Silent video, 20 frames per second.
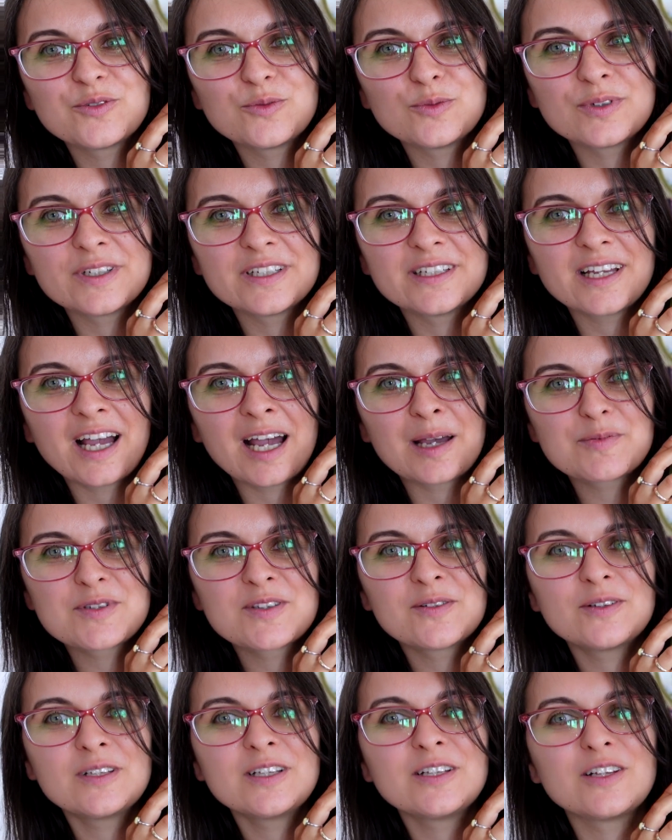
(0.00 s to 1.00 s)
we
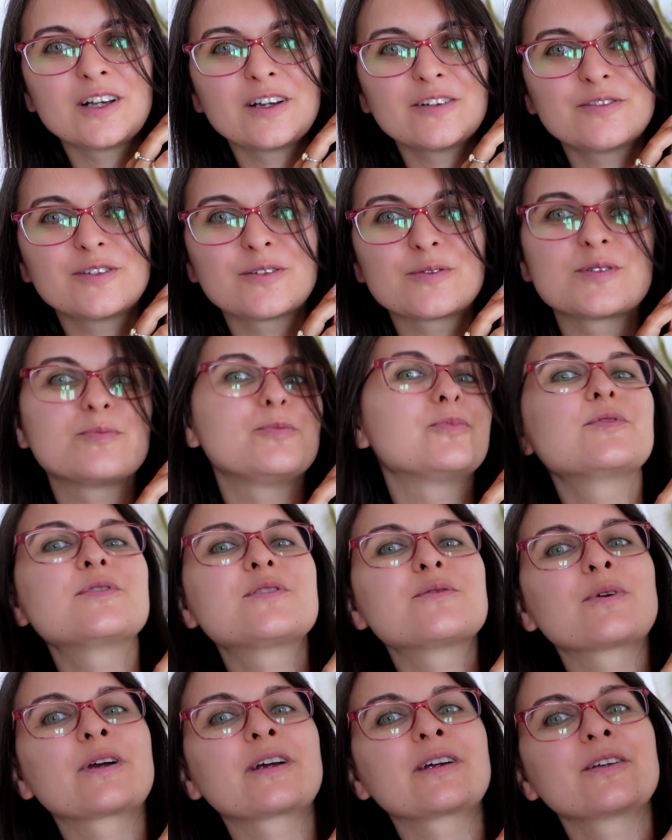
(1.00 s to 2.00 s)
absolutely love those
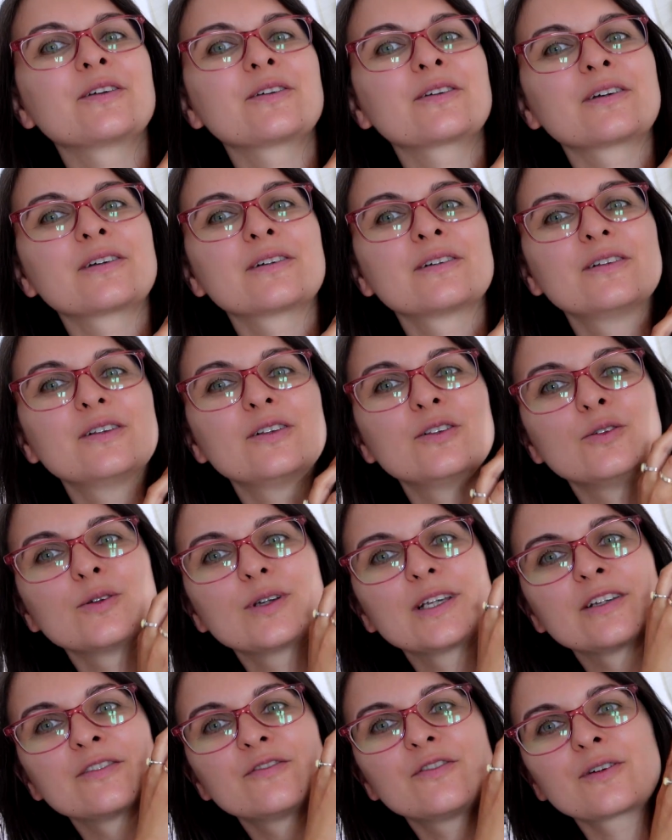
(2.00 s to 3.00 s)
books where you're
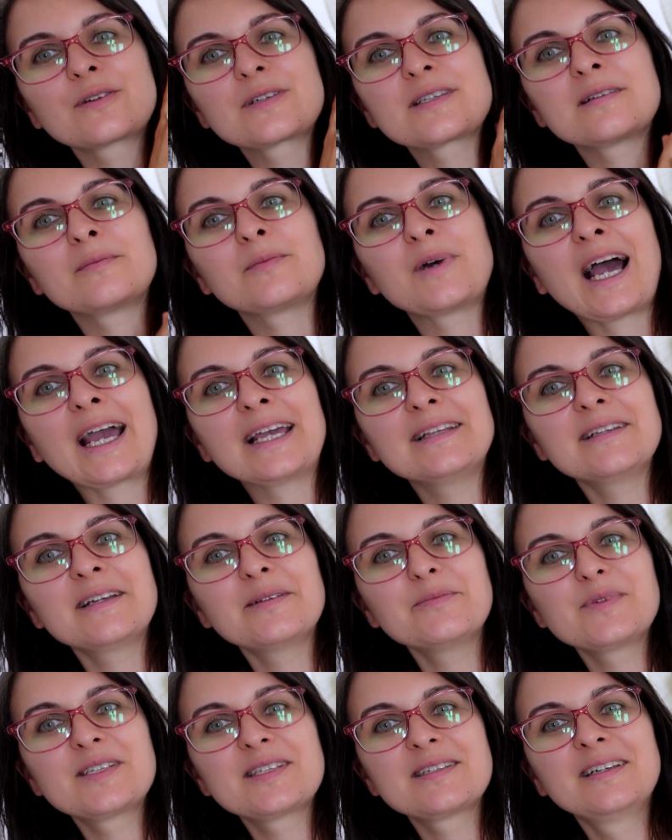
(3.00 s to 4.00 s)
looking for some
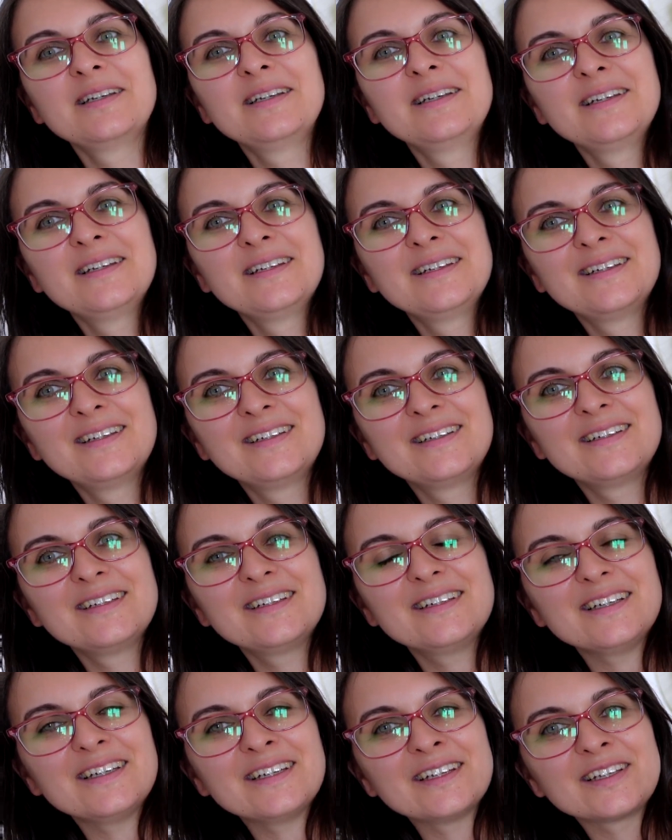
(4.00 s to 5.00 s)
items
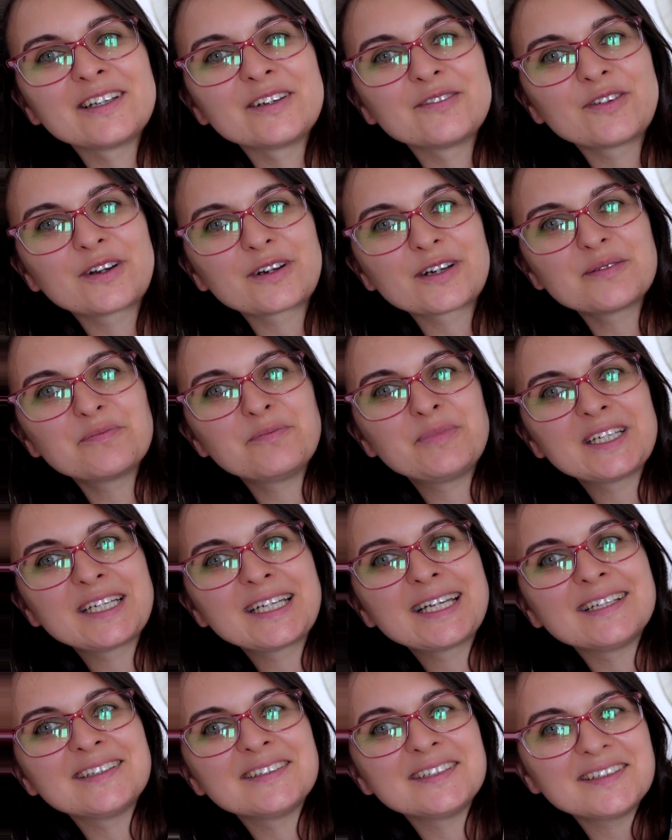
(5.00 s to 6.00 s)
in a very
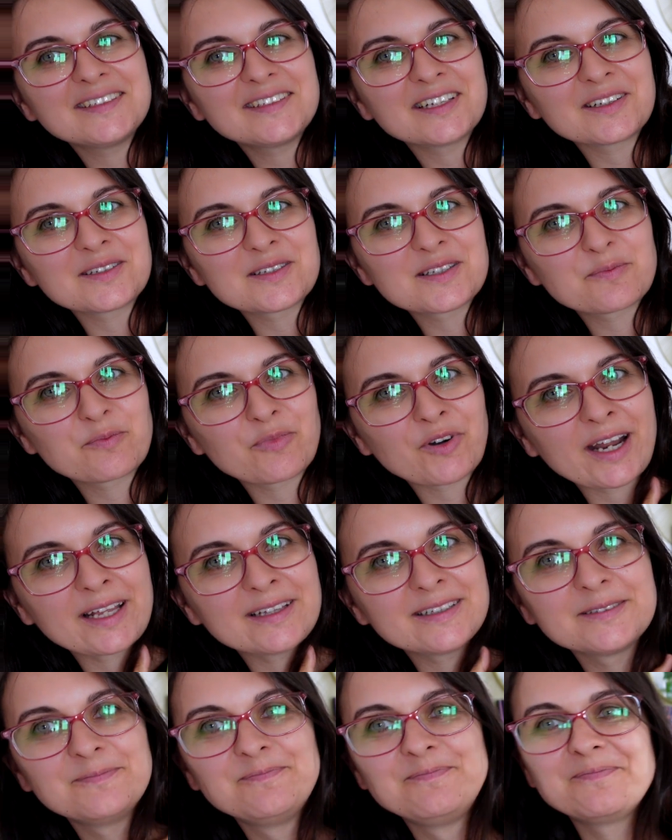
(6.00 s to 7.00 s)
big and detailed
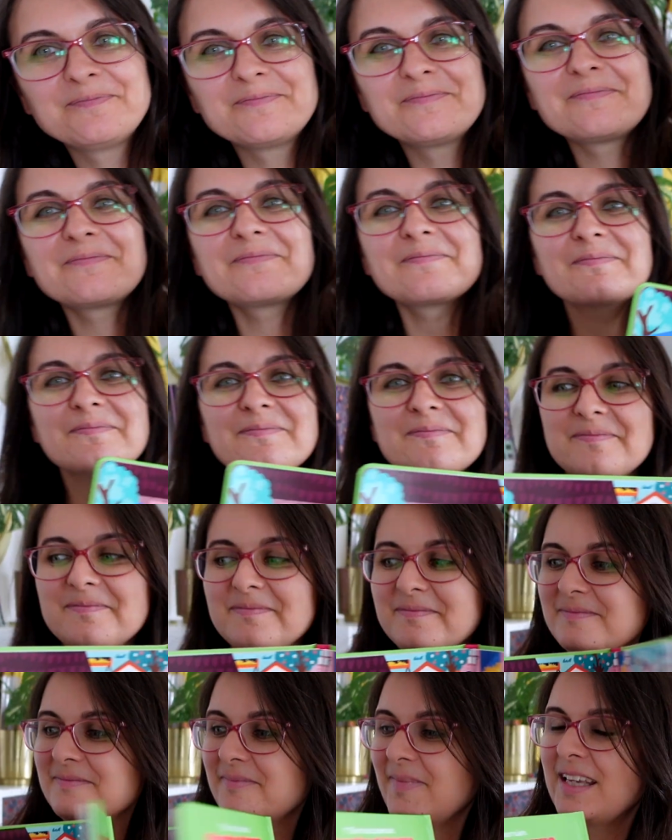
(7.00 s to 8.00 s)
spread.
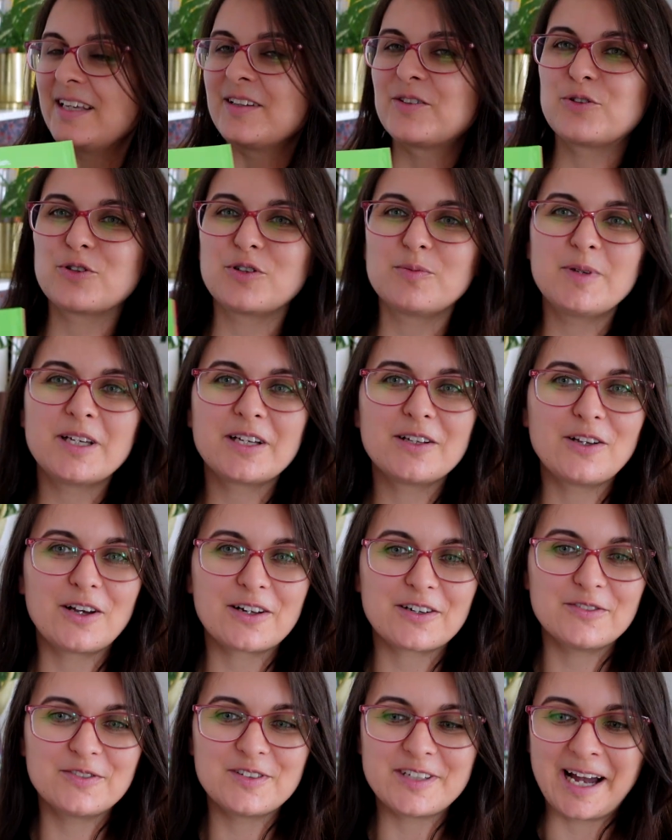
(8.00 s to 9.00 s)
It took me a
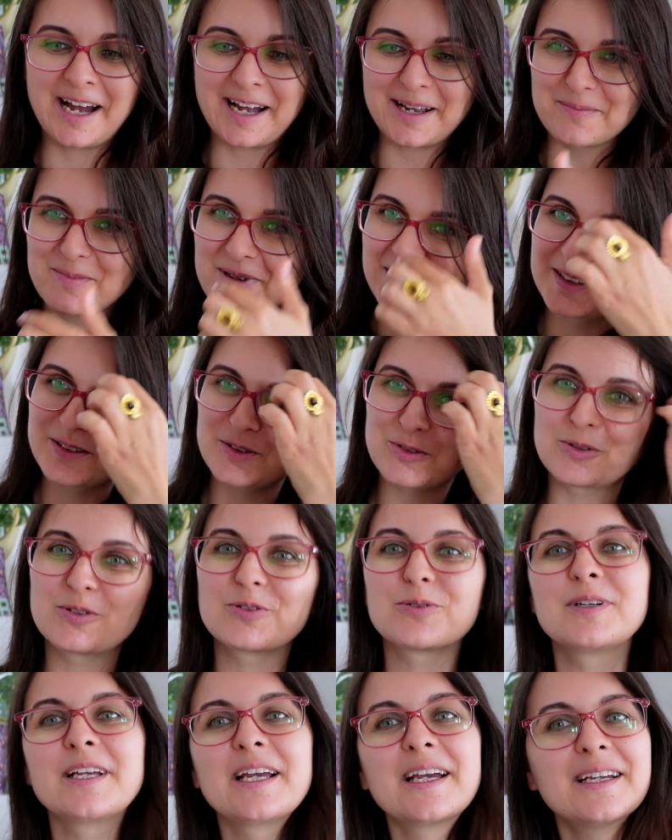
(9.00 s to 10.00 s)
lot of time to
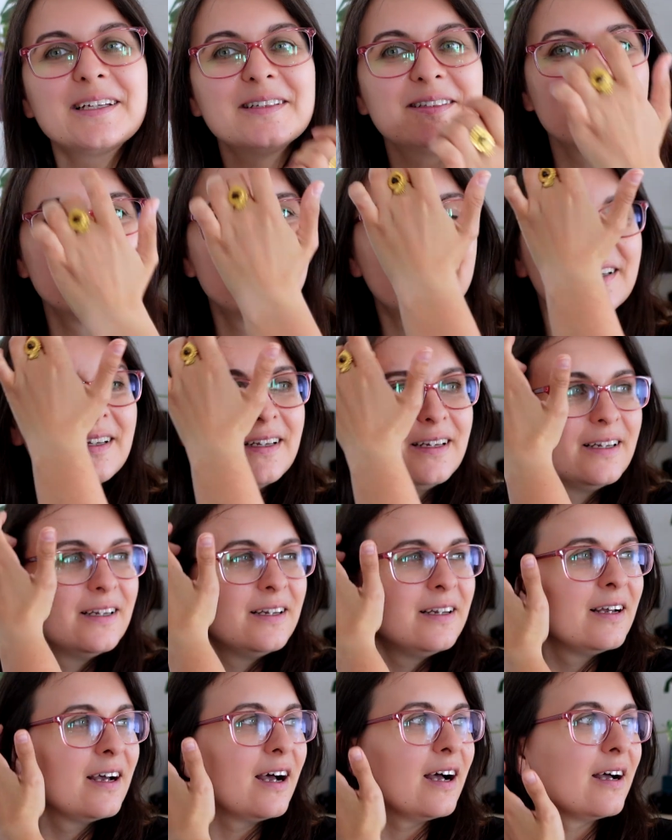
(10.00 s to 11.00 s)
create.
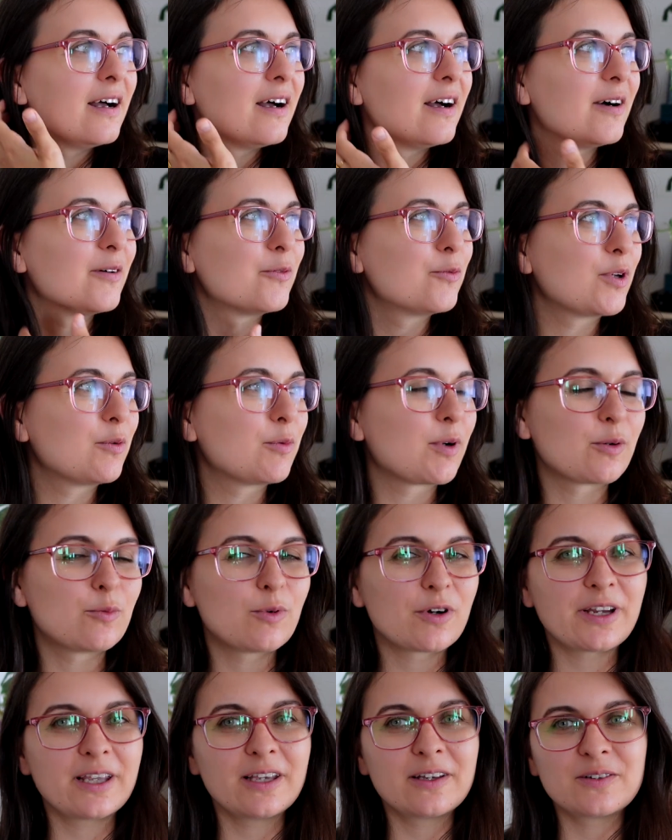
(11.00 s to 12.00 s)
We were
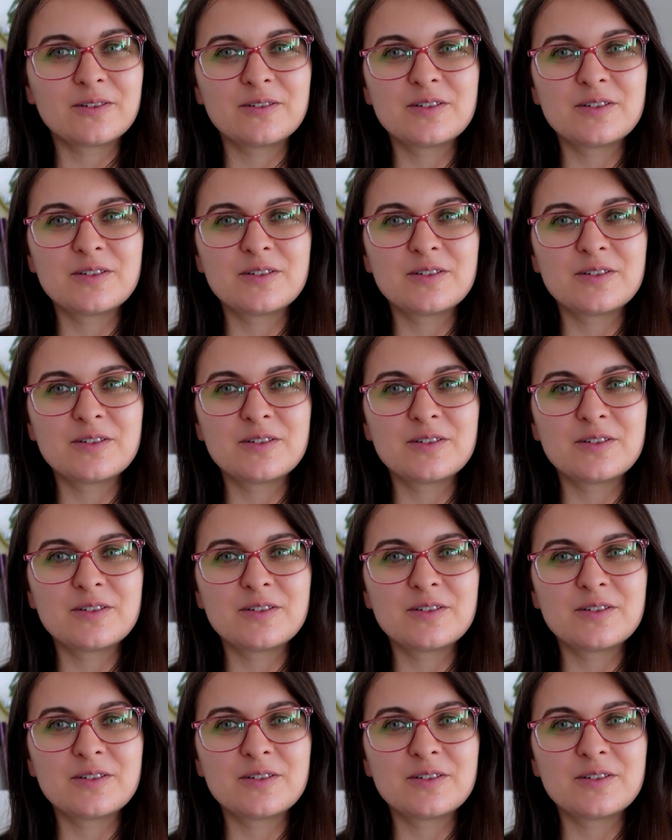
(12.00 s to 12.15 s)
working on